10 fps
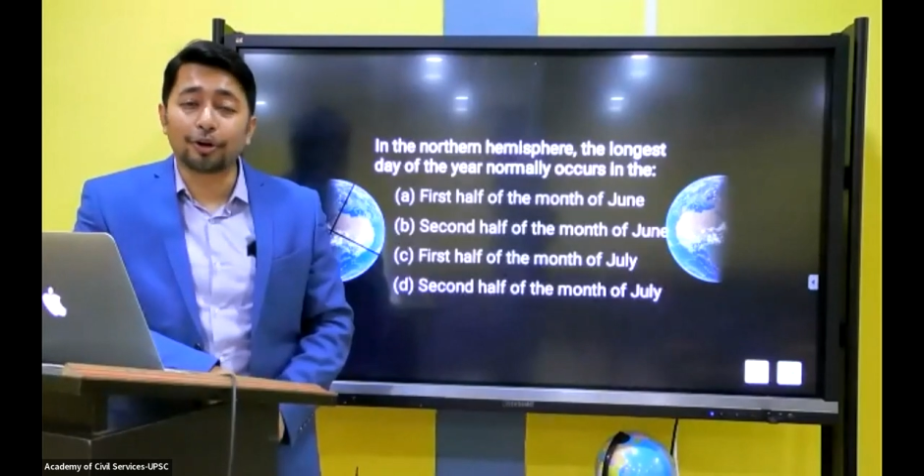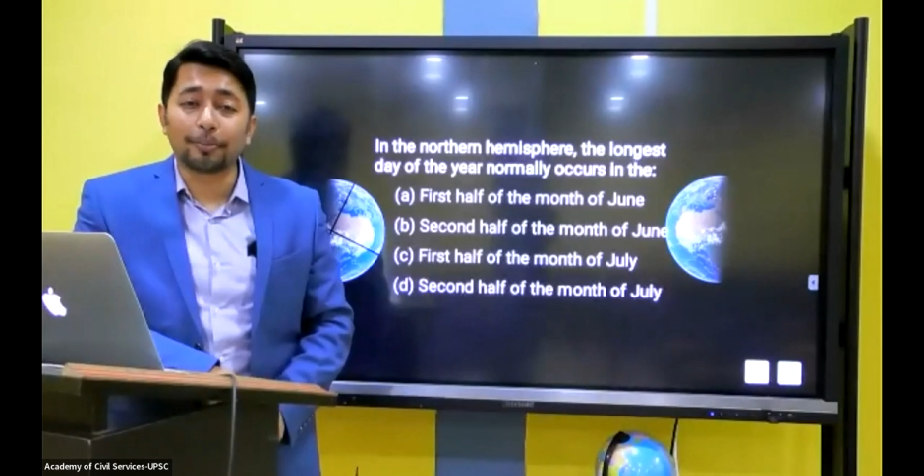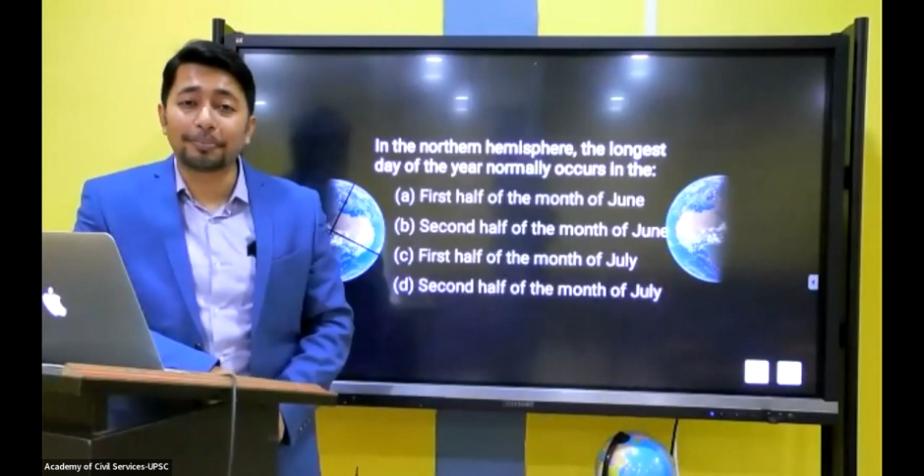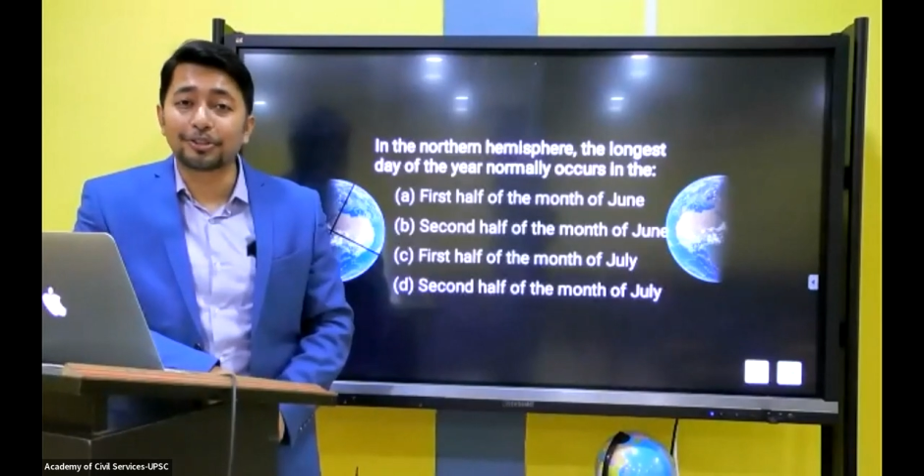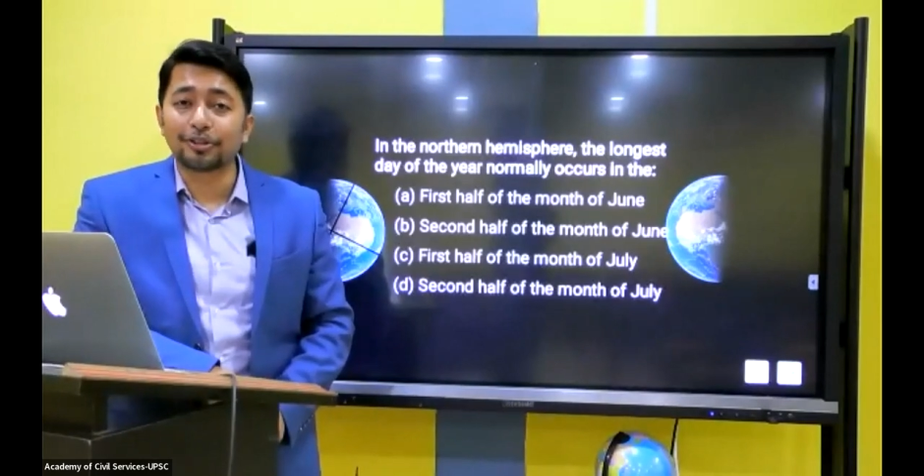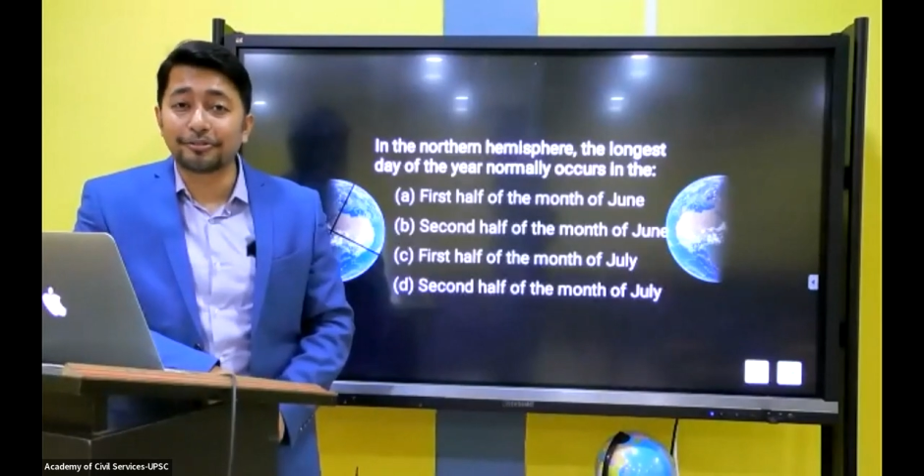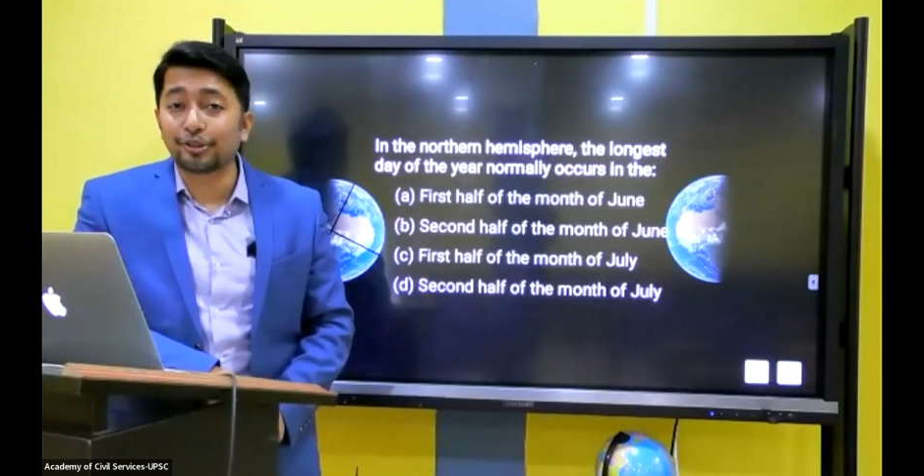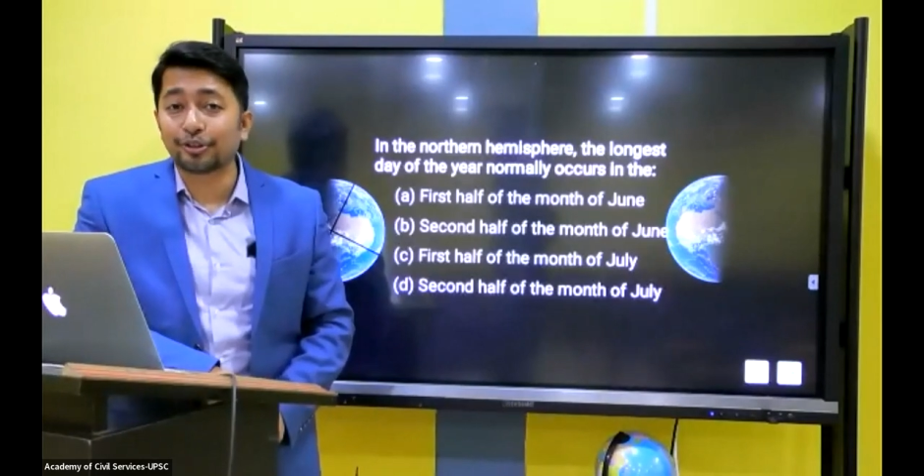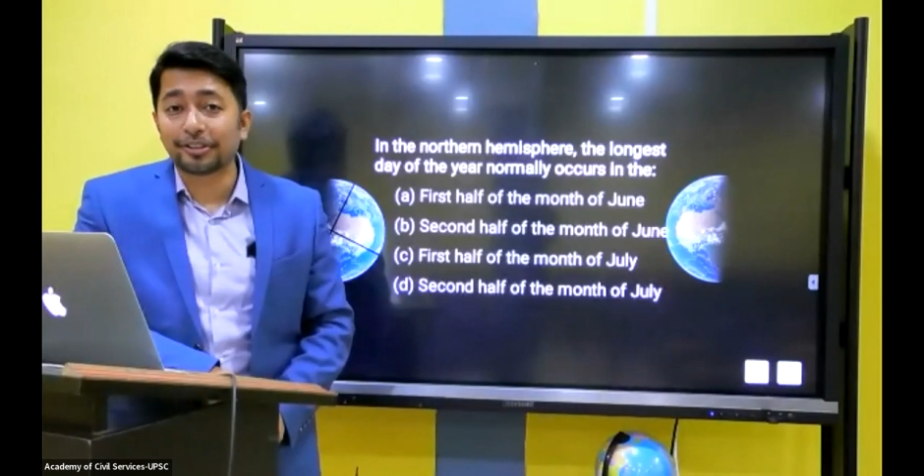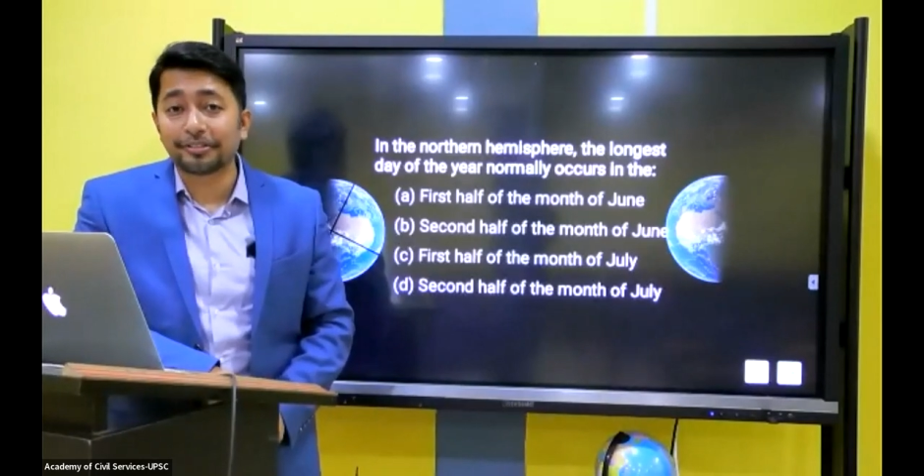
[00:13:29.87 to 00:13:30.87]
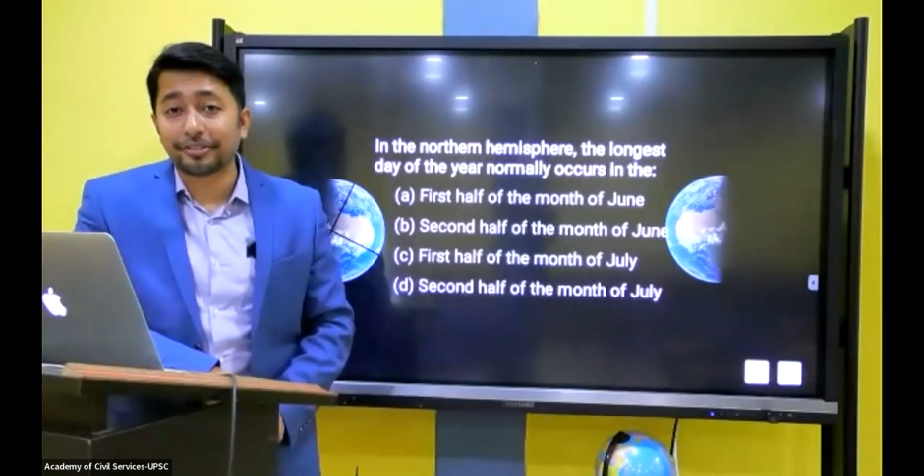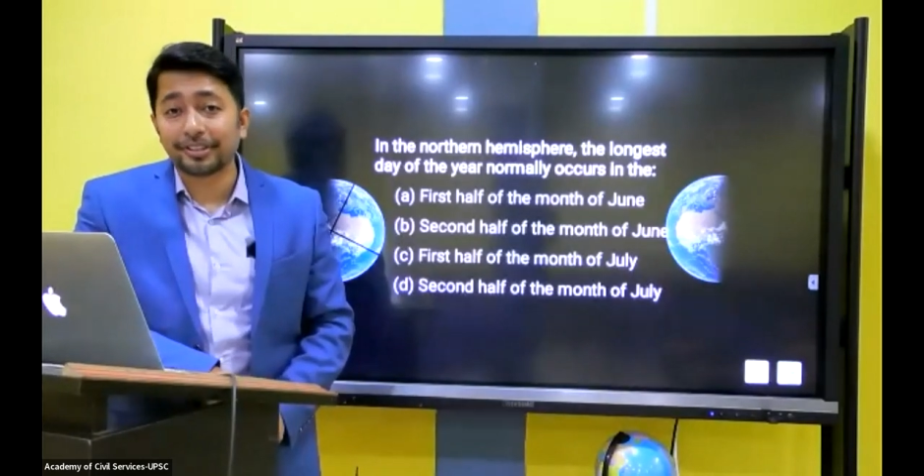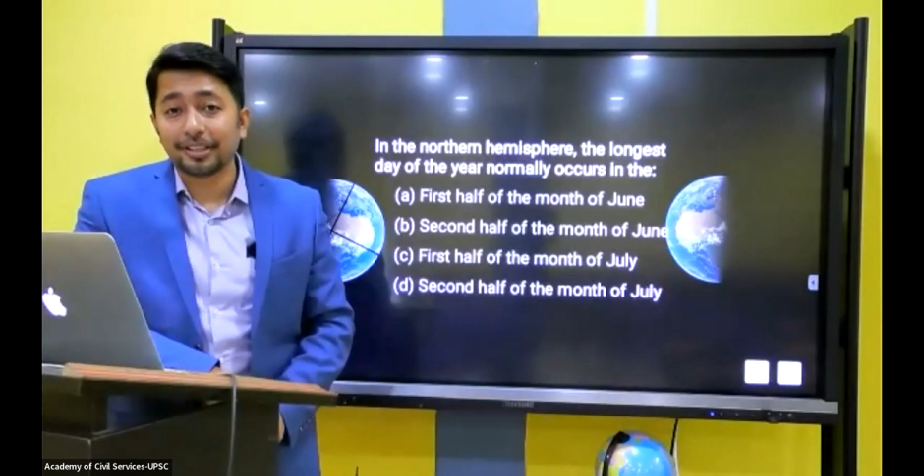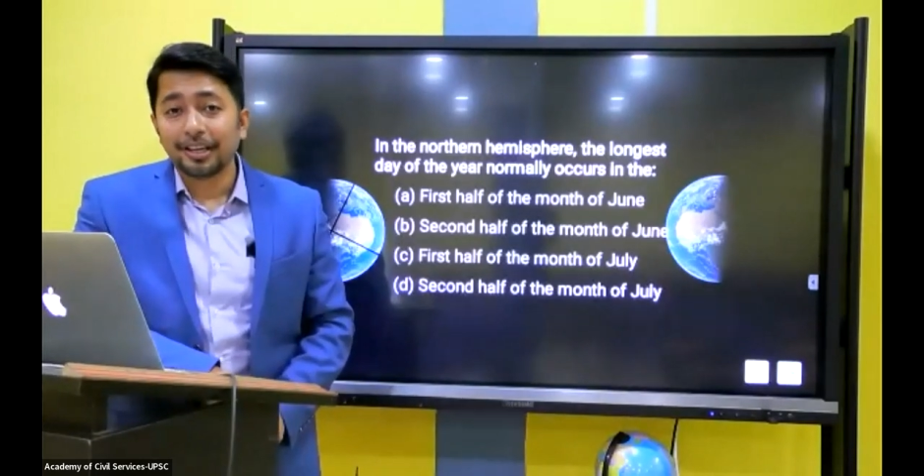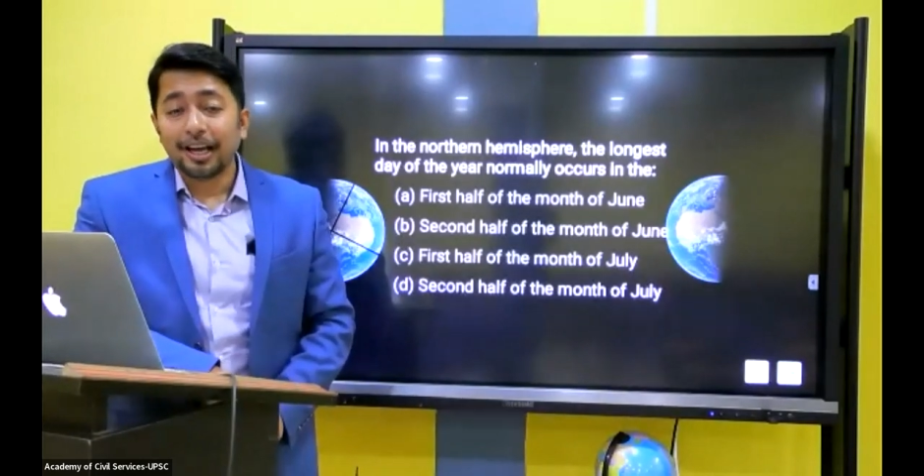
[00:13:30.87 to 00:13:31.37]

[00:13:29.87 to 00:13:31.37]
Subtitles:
topics of geography